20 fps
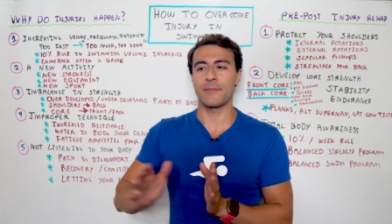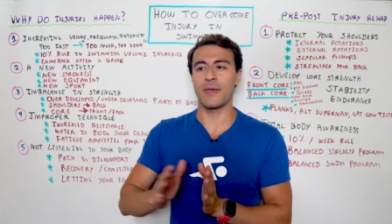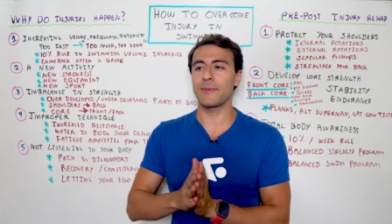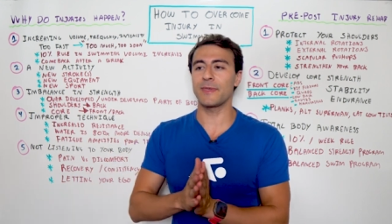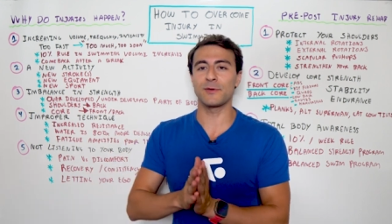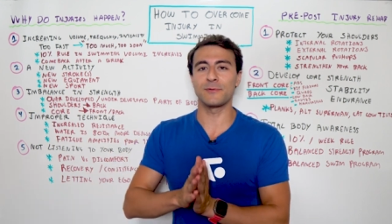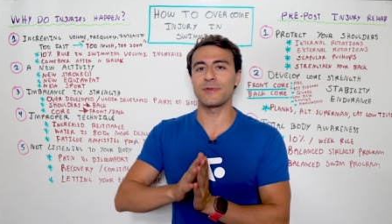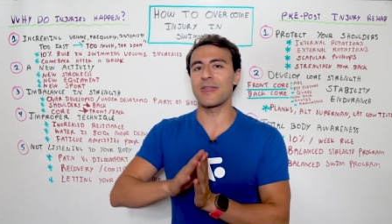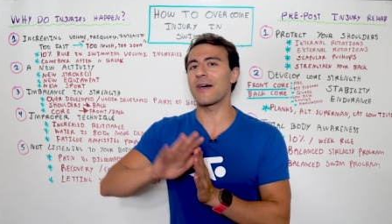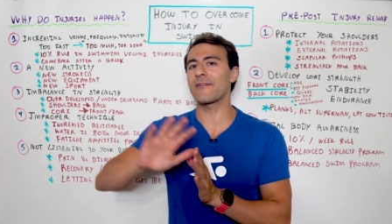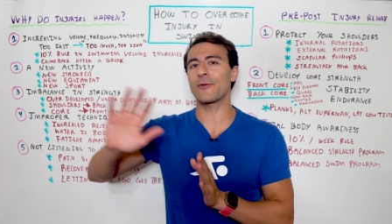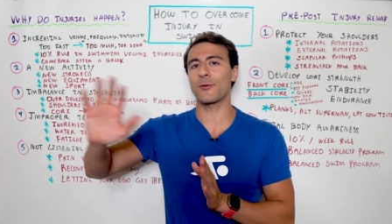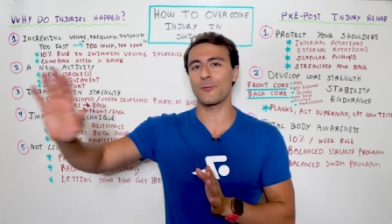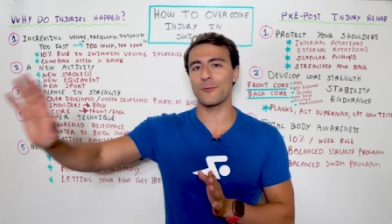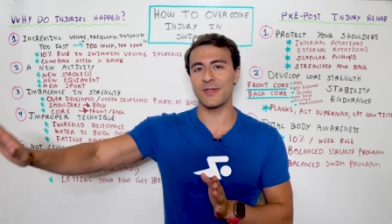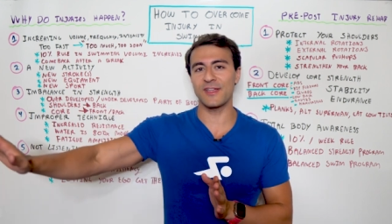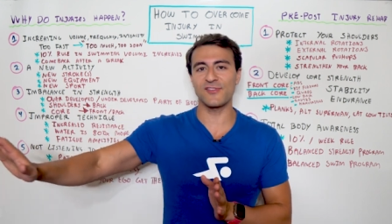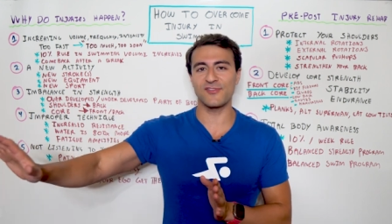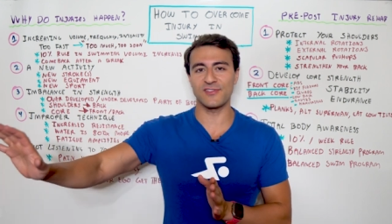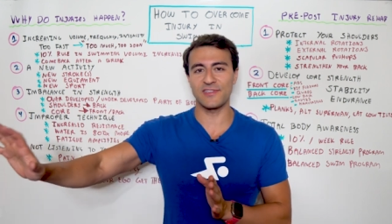Maybe you never
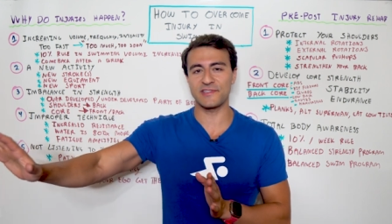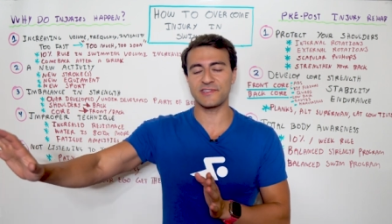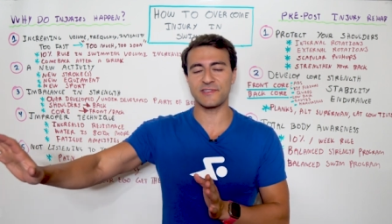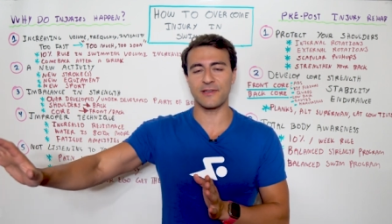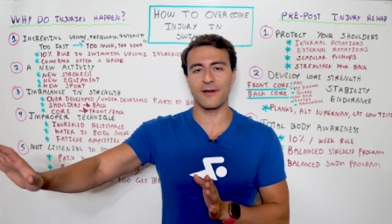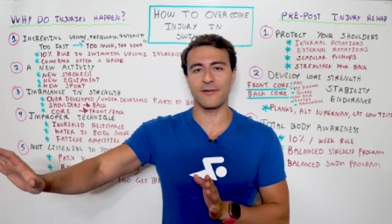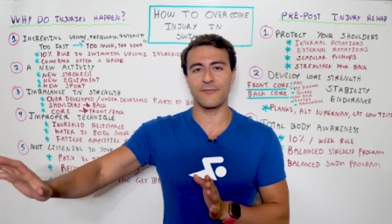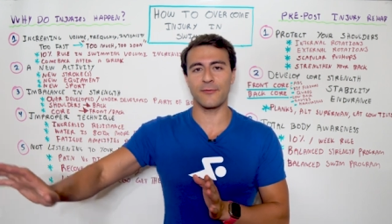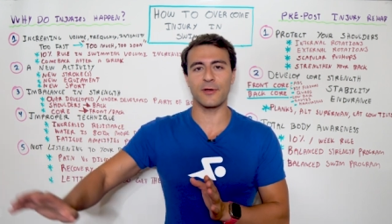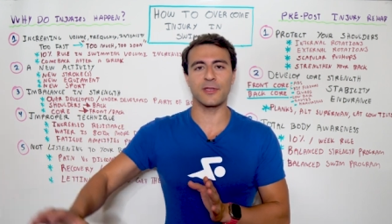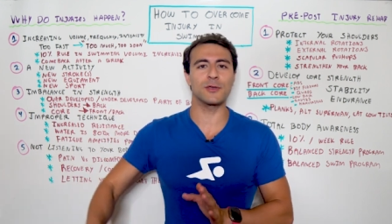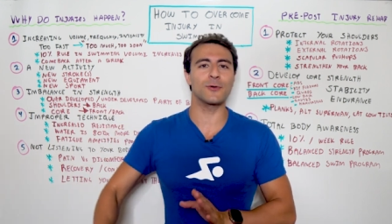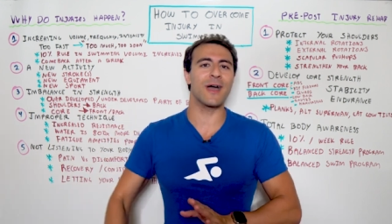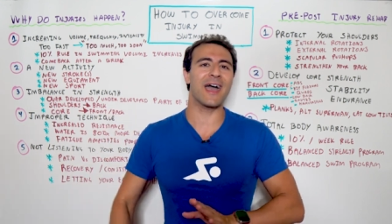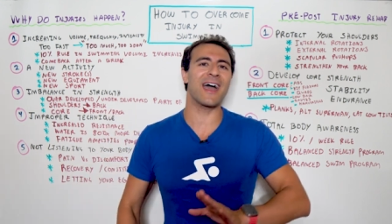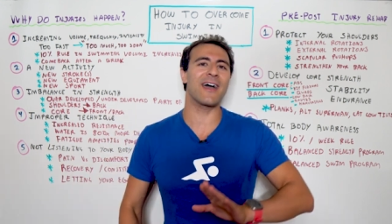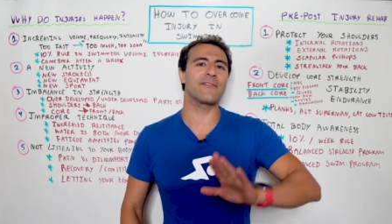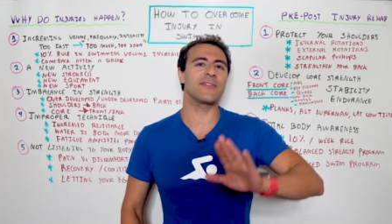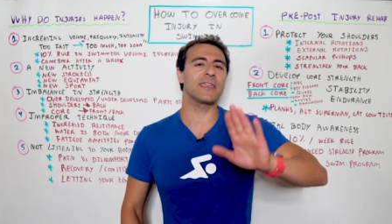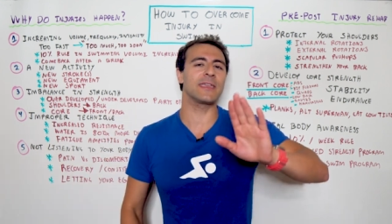reach discomfort, you
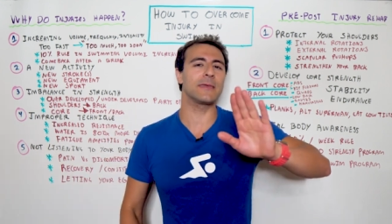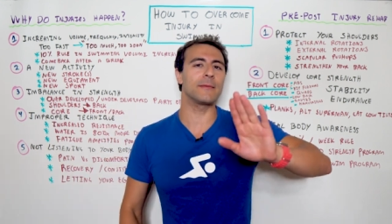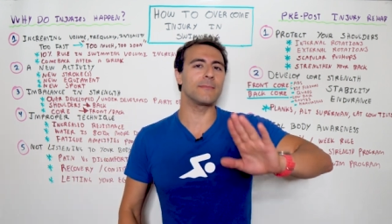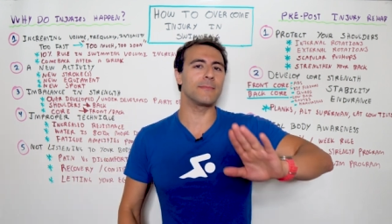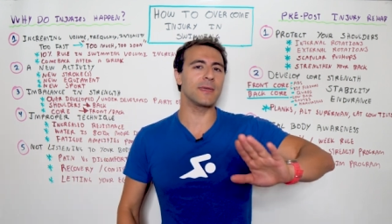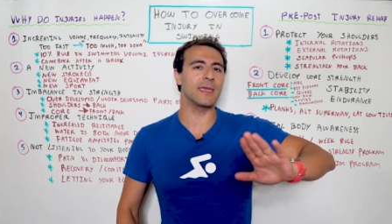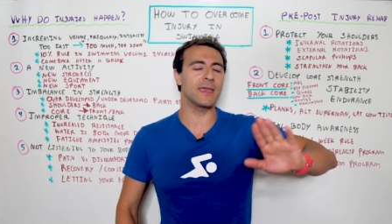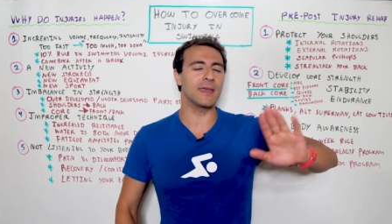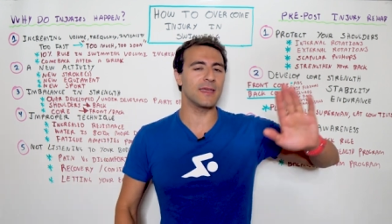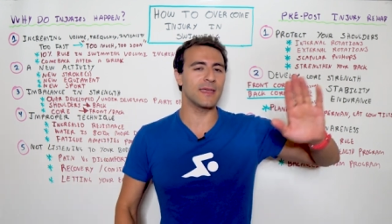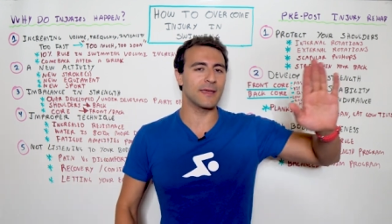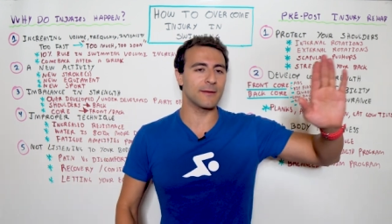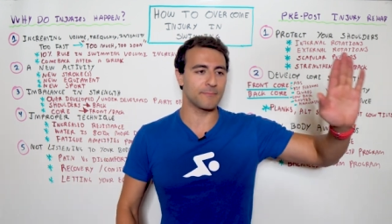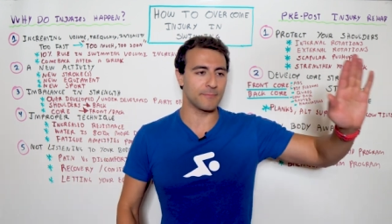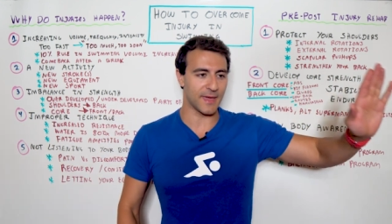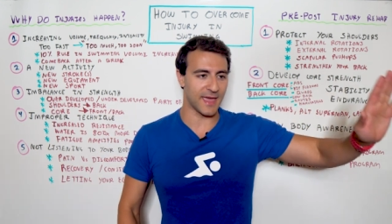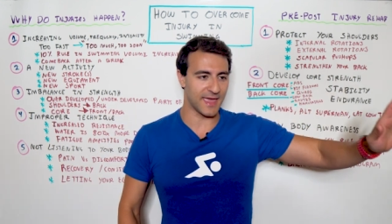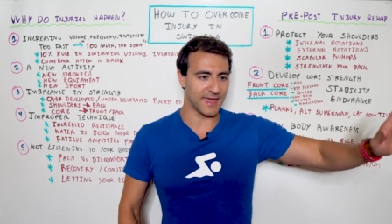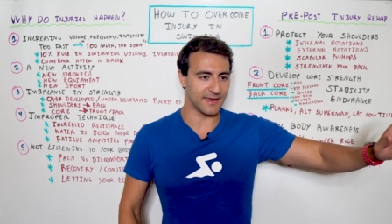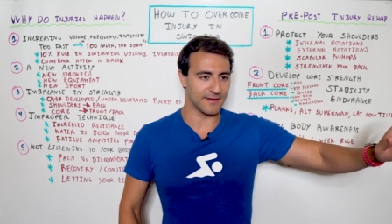have immediate
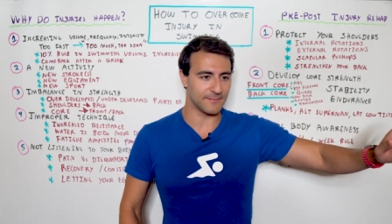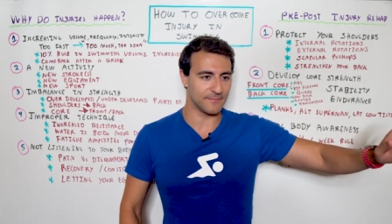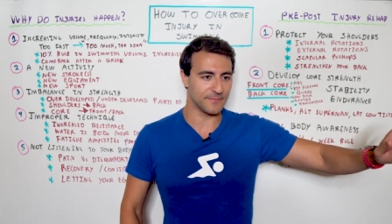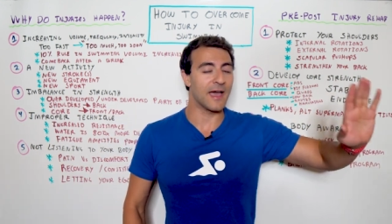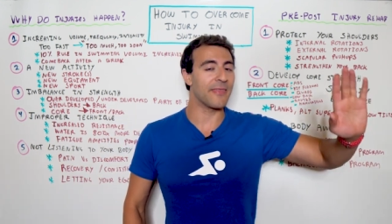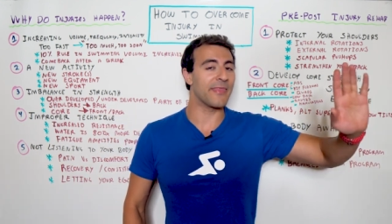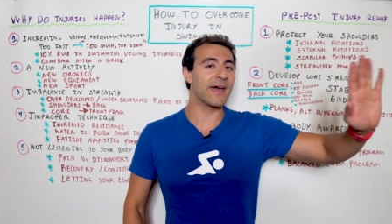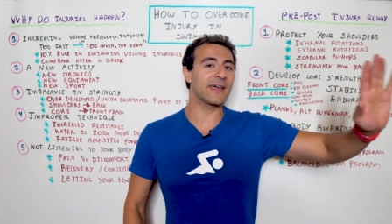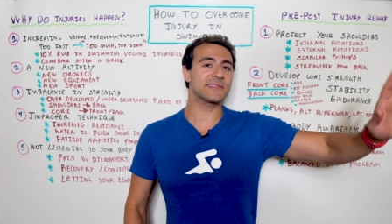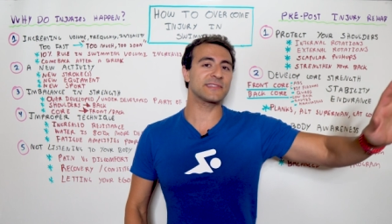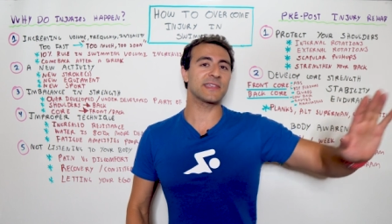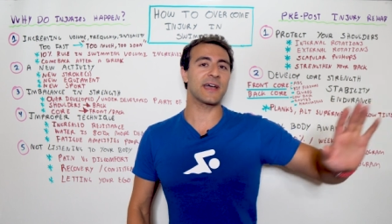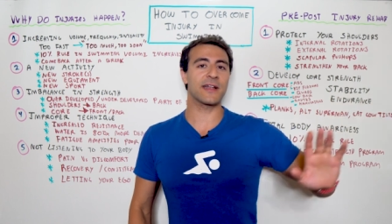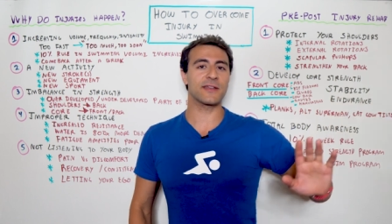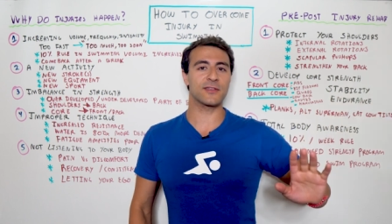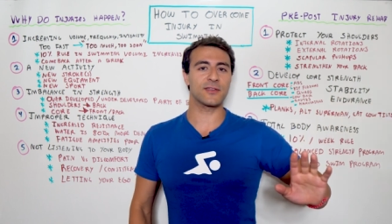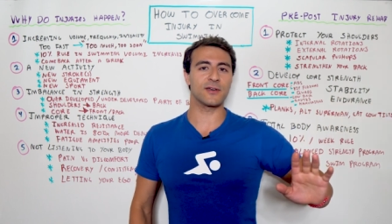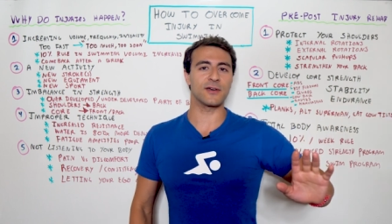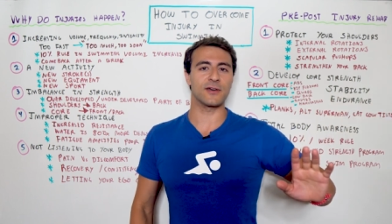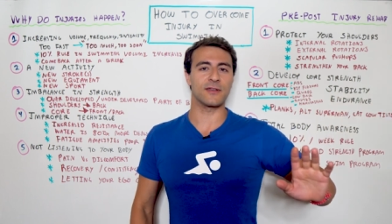pain, and that's
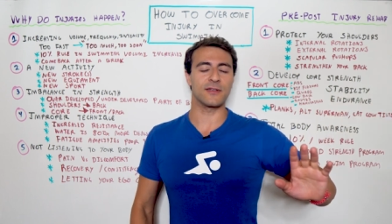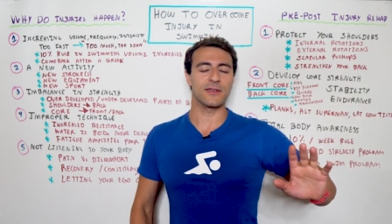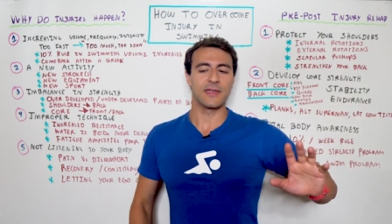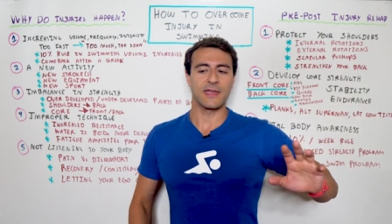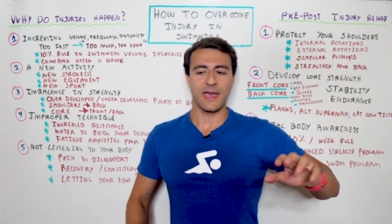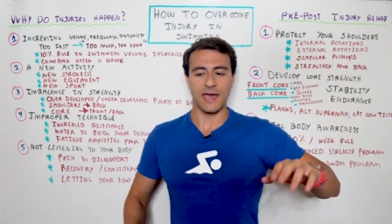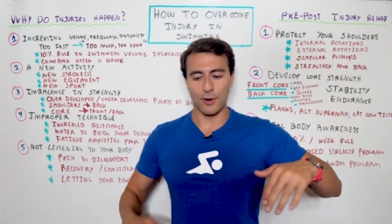not good.